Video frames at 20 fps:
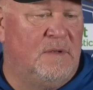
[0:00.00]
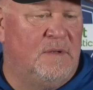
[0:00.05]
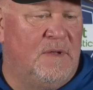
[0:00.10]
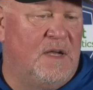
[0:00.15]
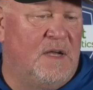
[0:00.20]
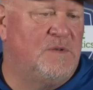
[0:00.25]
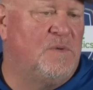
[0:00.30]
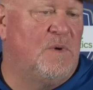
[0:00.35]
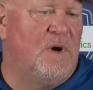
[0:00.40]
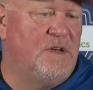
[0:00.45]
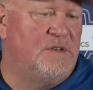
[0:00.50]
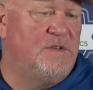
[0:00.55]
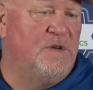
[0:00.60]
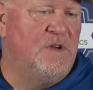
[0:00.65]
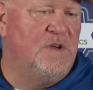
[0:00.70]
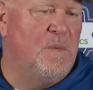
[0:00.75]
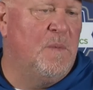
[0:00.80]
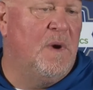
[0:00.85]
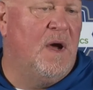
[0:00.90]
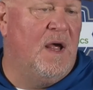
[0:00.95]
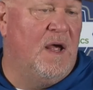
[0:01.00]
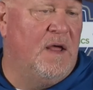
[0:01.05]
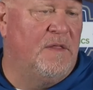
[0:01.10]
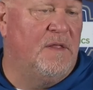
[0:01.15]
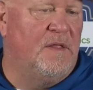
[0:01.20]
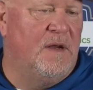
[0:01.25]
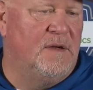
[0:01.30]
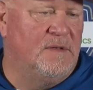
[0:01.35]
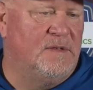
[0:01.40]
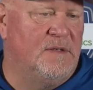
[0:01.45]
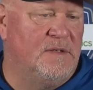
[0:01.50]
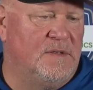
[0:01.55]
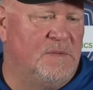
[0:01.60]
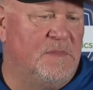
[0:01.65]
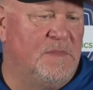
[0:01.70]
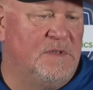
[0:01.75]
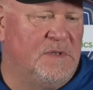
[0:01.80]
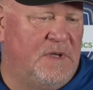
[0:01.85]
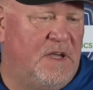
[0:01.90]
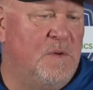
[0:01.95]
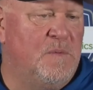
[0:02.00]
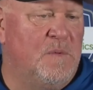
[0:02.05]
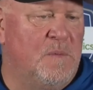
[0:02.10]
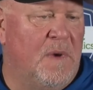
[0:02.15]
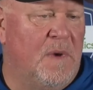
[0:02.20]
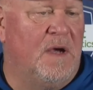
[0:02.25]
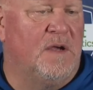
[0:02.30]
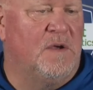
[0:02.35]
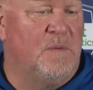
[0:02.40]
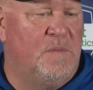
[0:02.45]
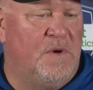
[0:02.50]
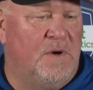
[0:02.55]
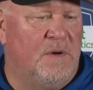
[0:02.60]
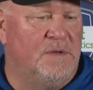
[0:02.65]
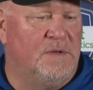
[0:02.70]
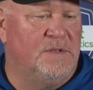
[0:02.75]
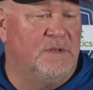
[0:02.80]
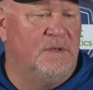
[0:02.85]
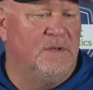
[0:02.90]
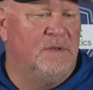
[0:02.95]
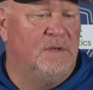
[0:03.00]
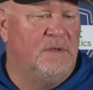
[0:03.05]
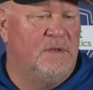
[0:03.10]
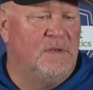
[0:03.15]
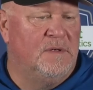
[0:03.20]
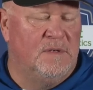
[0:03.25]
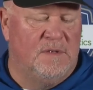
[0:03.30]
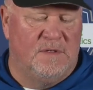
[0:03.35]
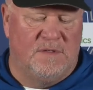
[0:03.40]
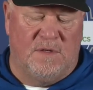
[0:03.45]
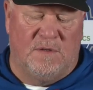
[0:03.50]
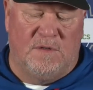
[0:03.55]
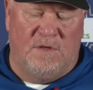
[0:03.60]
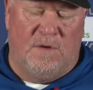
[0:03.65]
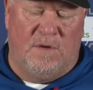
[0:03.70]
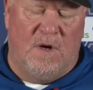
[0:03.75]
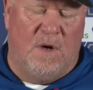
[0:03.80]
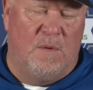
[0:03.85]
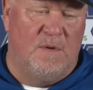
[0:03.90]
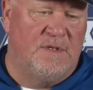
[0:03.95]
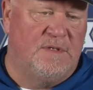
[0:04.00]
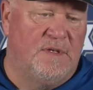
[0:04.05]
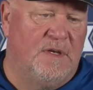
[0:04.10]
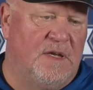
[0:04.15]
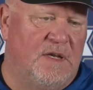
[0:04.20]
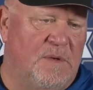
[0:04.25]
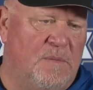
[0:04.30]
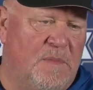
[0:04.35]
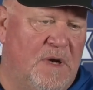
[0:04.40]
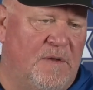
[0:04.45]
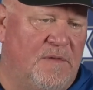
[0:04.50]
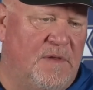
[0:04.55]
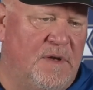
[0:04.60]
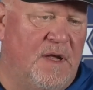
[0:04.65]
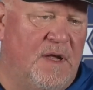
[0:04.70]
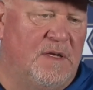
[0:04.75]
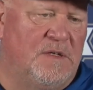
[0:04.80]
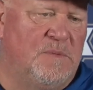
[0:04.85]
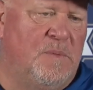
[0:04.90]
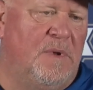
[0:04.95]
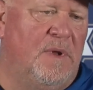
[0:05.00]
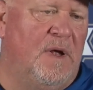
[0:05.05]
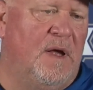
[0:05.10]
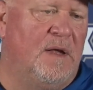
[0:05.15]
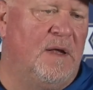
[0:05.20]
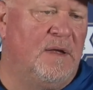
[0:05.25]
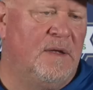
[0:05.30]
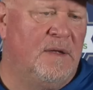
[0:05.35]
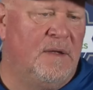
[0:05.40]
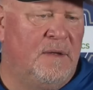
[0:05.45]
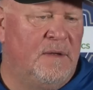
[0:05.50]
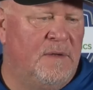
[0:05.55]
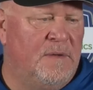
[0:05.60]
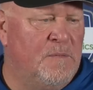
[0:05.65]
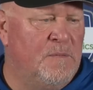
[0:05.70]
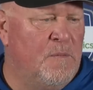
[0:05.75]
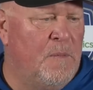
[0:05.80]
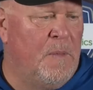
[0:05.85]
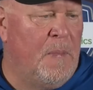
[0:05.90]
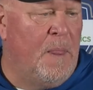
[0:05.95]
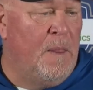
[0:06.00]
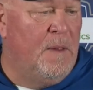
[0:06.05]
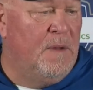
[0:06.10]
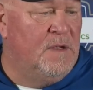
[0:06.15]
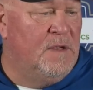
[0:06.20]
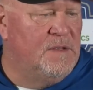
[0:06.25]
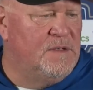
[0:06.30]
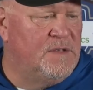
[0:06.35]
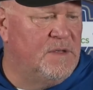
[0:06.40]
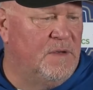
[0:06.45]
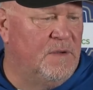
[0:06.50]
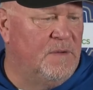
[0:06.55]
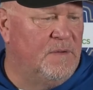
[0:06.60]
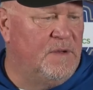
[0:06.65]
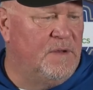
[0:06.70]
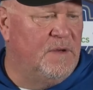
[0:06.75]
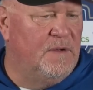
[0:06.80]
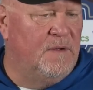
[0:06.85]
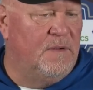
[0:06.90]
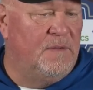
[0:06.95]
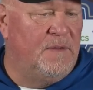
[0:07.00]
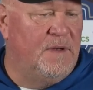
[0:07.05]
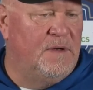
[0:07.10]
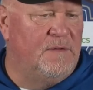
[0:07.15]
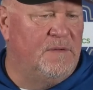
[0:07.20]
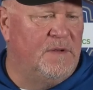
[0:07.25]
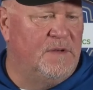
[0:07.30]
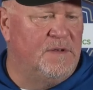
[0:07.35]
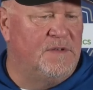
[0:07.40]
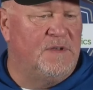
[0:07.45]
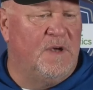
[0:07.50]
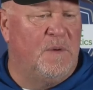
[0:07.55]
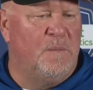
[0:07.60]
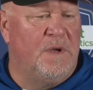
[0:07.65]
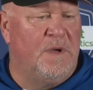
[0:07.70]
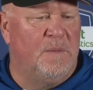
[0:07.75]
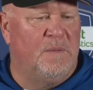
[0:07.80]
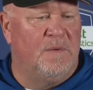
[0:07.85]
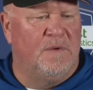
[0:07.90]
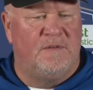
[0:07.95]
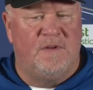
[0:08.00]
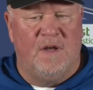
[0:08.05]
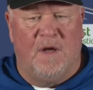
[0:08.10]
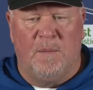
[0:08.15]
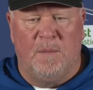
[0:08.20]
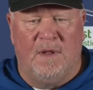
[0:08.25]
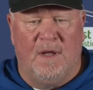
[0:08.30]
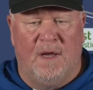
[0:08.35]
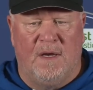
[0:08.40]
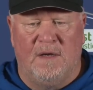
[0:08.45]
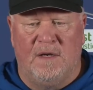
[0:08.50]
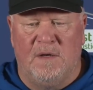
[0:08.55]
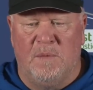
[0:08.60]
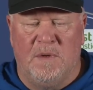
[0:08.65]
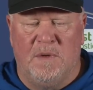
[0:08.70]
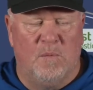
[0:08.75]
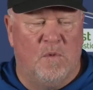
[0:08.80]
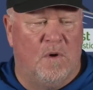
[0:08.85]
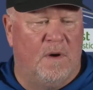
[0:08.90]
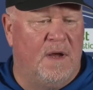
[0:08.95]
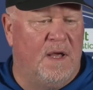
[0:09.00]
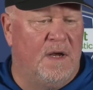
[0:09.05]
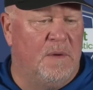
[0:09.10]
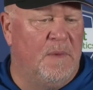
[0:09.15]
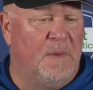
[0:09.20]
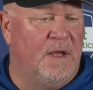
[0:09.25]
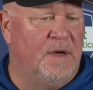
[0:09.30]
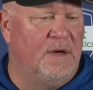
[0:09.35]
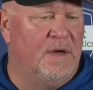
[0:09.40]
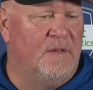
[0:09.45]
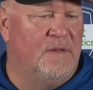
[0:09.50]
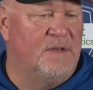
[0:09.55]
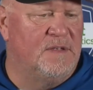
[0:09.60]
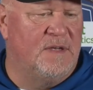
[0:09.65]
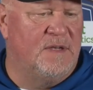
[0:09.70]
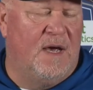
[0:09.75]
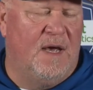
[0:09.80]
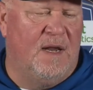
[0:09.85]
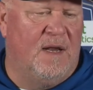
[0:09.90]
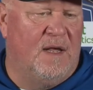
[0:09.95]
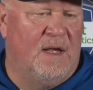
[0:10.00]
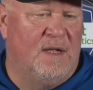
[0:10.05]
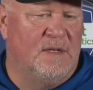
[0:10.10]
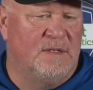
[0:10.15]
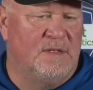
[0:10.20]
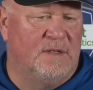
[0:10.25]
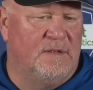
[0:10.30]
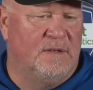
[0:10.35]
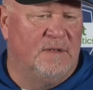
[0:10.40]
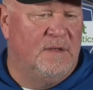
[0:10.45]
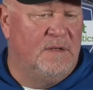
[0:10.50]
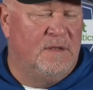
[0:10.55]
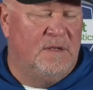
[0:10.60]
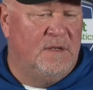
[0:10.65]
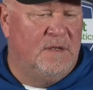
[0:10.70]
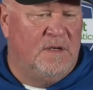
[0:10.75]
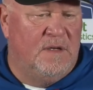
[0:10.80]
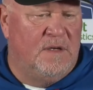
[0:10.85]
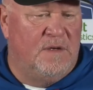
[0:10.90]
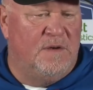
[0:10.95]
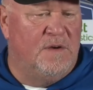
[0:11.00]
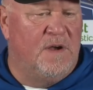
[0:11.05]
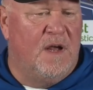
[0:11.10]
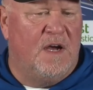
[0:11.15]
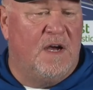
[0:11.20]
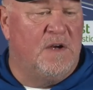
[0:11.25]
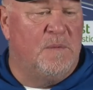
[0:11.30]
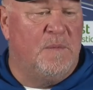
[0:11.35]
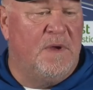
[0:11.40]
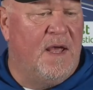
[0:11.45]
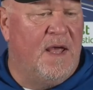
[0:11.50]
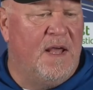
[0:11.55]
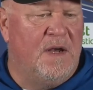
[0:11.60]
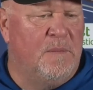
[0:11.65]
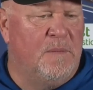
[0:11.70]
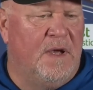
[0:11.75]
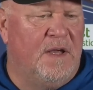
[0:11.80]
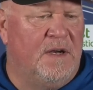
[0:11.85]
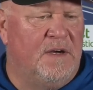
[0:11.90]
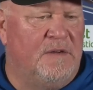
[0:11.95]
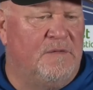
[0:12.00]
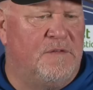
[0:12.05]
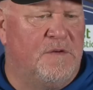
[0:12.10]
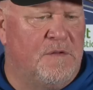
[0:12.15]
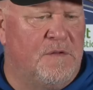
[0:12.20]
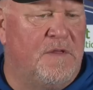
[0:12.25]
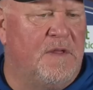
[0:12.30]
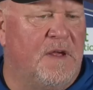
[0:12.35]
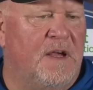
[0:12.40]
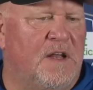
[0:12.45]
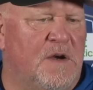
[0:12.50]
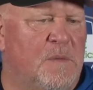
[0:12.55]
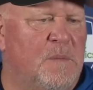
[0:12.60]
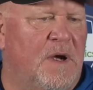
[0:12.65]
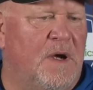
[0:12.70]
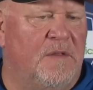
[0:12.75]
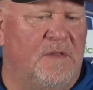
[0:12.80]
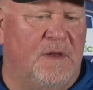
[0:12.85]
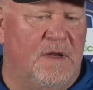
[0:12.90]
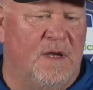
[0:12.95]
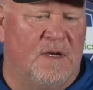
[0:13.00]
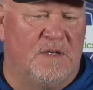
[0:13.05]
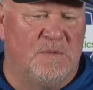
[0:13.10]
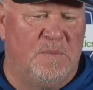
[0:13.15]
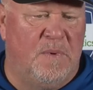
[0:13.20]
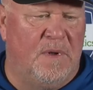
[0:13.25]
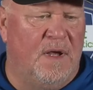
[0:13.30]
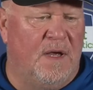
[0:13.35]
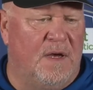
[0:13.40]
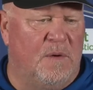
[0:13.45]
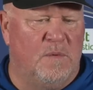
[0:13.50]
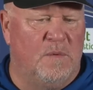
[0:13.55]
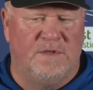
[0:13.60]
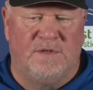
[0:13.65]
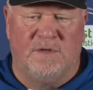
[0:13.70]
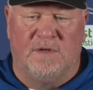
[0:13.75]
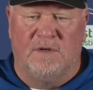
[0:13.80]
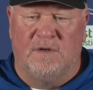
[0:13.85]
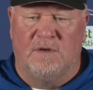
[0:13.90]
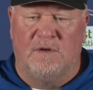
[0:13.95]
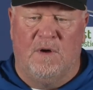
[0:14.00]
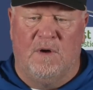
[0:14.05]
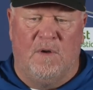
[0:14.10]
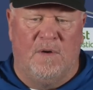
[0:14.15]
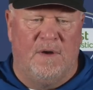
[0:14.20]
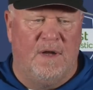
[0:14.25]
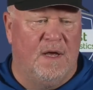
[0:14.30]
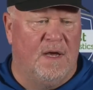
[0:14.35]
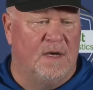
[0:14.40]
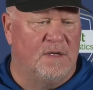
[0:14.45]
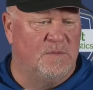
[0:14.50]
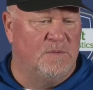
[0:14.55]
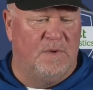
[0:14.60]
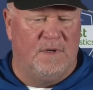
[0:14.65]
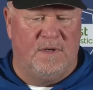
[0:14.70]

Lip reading: That's where I show you my athleticism, is keeping my composure. So you're always thinking about the next play. So, you know, there's some people tell me that I need to be more animated on the sidelines, and you're not going to be animated if you're thinking about the next play, what you're going to call next.